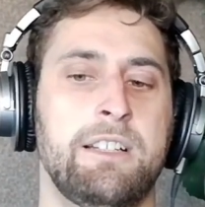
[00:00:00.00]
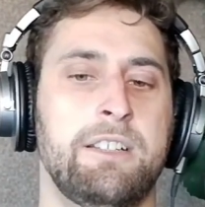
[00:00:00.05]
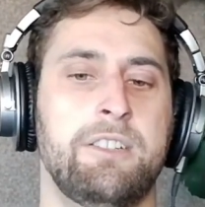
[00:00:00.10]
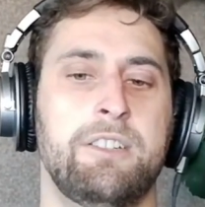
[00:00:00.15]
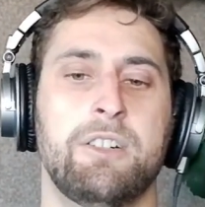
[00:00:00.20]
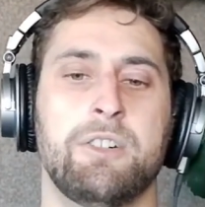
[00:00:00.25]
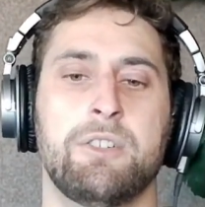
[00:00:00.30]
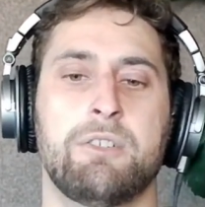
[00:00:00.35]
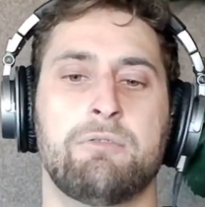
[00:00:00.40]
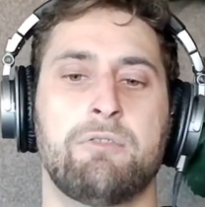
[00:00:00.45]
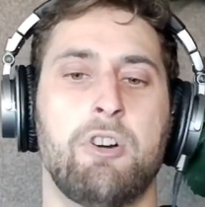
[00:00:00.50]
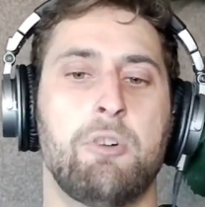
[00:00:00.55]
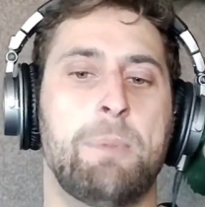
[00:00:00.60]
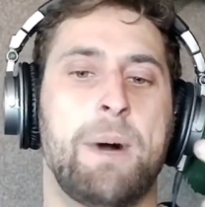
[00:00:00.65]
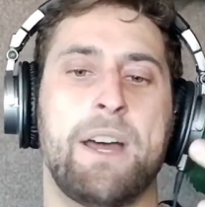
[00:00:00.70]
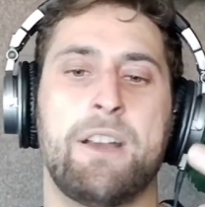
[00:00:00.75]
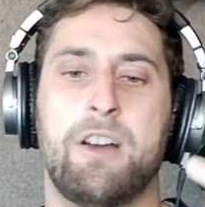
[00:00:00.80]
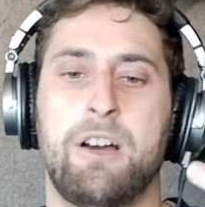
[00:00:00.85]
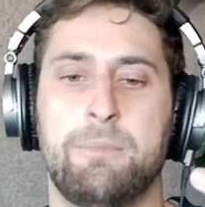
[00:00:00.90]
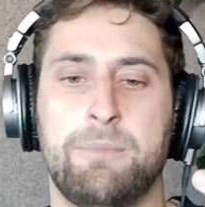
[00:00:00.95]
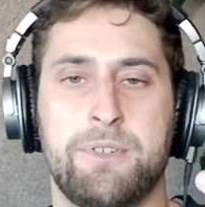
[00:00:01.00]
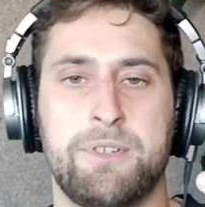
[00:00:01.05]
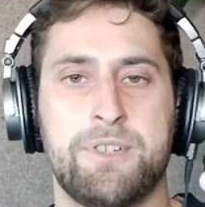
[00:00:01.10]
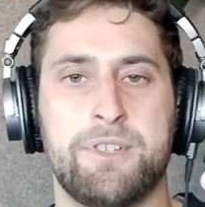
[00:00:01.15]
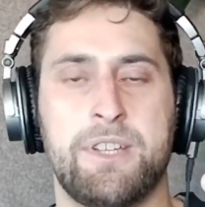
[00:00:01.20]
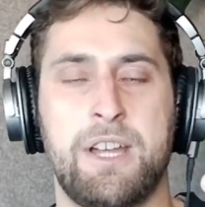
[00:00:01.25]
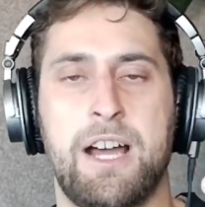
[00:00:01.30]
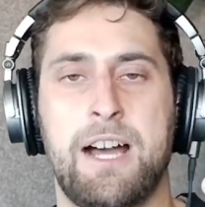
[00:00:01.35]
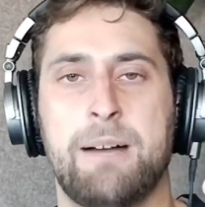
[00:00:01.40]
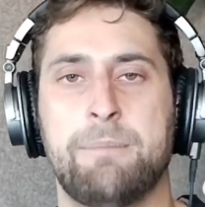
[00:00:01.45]
robot arm to
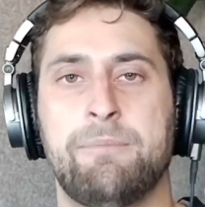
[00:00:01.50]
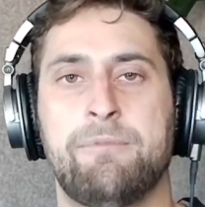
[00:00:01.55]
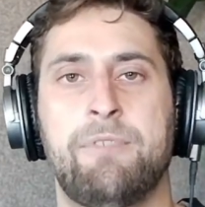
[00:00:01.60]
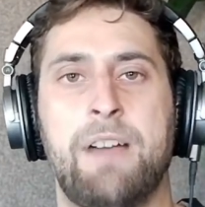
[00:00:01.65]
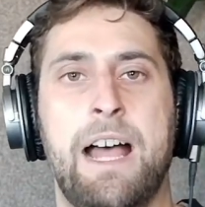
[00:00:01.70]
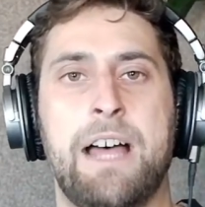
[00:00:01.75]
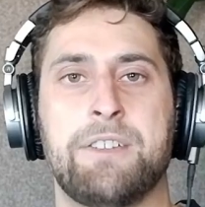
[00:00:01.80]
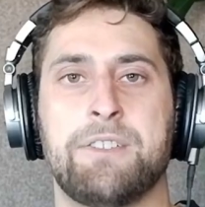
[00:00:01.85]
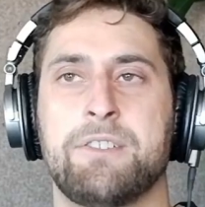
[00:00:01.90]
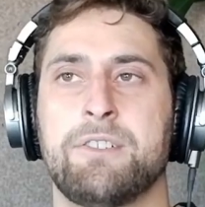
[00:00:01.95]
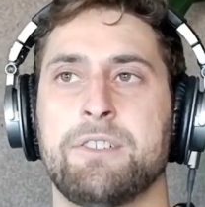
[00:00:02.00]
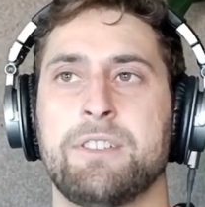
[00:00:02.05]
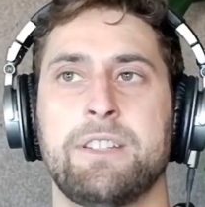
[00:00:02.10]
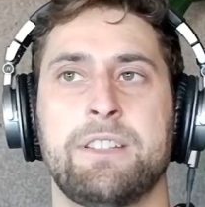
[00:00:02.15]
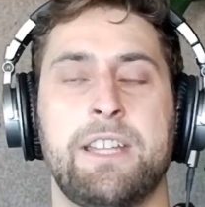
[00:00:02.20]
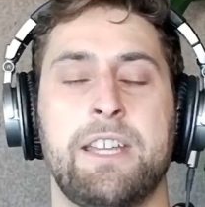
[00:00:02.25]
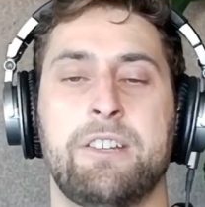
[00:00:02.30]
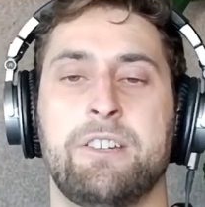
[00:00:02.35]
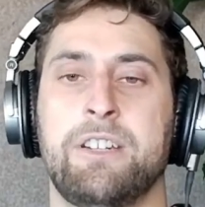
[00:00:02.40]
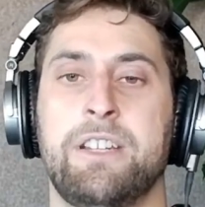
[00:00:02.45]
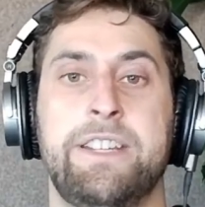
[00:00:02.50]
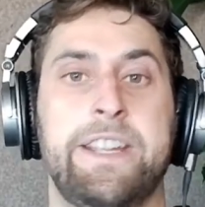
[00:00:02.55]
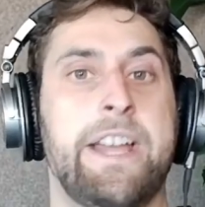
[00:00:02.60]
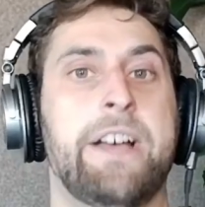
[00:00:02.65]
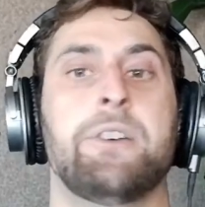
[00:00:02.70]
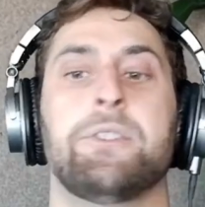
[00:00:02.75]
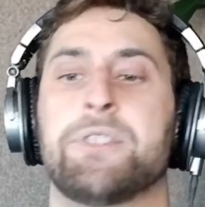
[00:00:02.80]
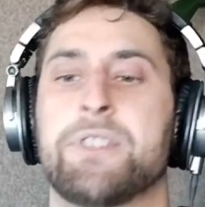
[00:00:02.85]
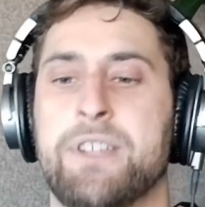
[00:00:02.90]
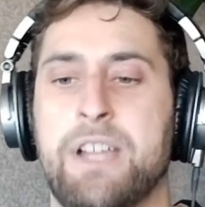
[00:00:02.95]
stop faster than they could
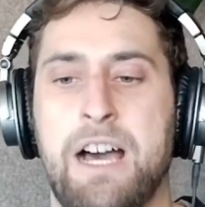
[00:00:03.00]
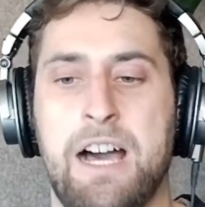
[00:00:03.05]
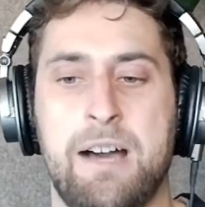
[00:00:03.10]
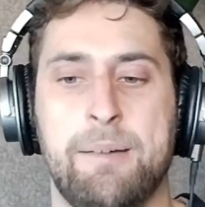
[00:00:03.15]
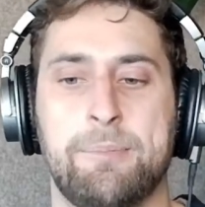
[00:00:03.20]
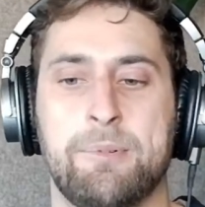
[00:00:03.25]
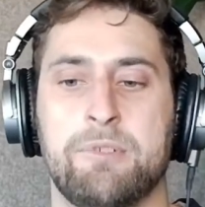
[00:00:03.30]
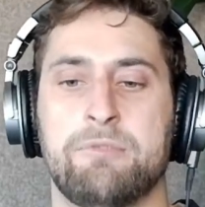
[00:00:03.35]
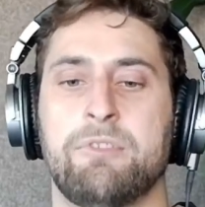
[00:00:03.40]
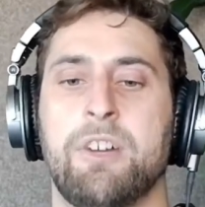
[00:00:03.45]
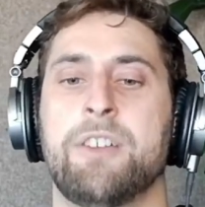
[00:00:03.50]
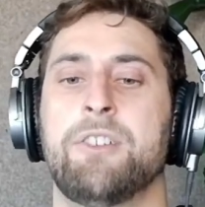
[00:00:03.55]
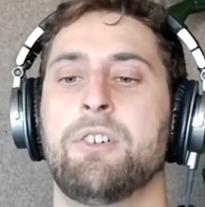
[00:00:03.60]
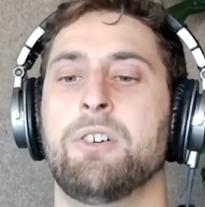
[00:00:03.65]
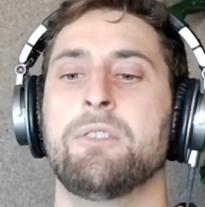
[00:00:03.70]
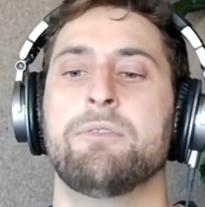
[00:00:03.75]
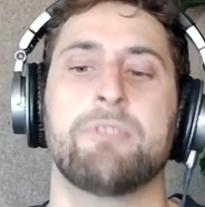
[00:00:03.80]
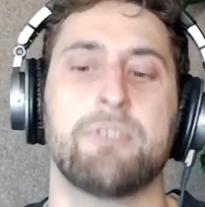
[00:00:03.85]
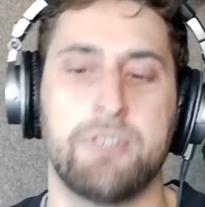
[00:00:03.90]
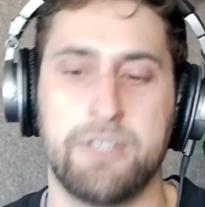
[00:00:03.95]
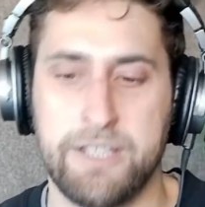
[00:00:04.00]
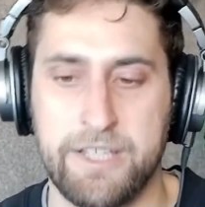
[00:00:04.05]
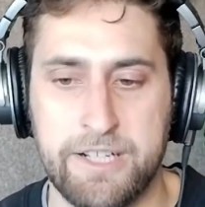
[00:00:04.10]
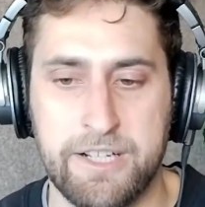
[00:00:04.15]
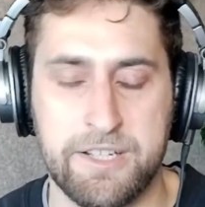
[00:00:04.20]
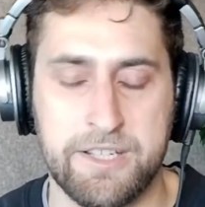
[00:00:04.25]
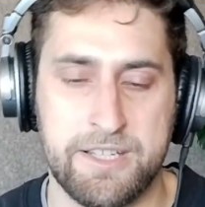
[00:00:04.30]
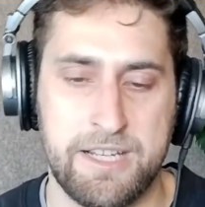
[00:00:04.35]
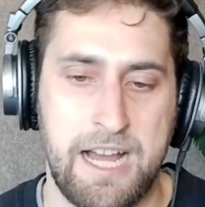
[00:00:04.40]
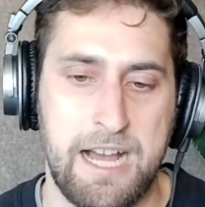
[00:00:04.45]
yell stop or run over and hit
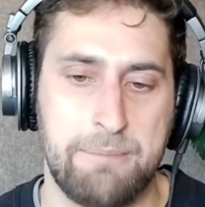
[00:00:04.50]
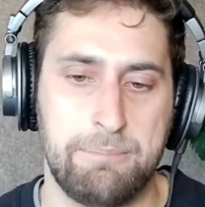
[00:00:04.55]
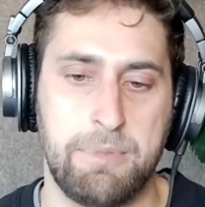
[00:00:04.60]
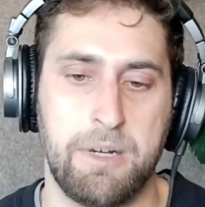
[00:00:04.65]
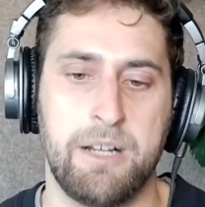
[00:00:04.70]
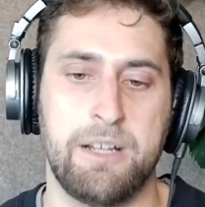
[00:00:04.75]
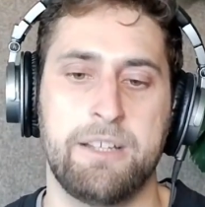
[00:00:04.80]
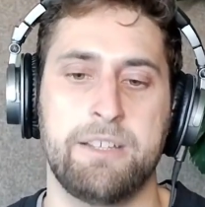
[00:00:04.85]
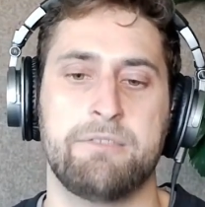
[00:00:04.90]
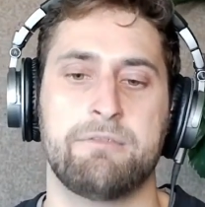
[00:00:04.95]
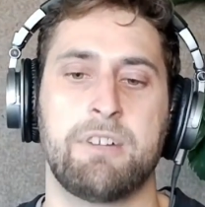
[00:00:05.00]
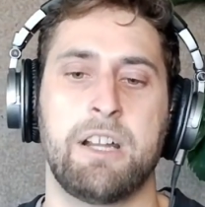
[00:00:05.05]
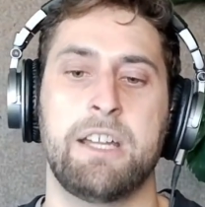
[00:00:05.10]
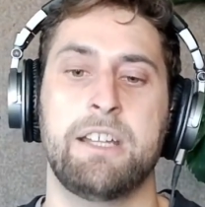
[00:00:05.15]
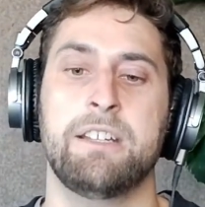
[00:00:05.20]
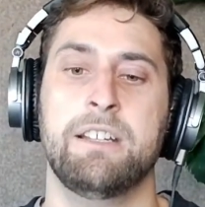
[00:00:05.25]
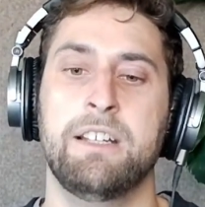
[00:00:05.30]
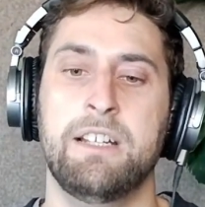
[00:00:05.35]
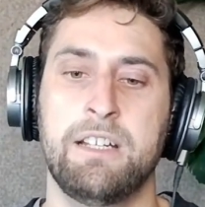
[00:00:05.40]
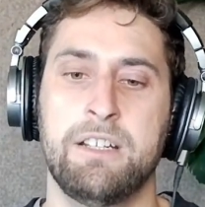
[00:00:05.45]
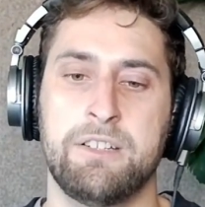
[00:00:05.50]
a stop button, right?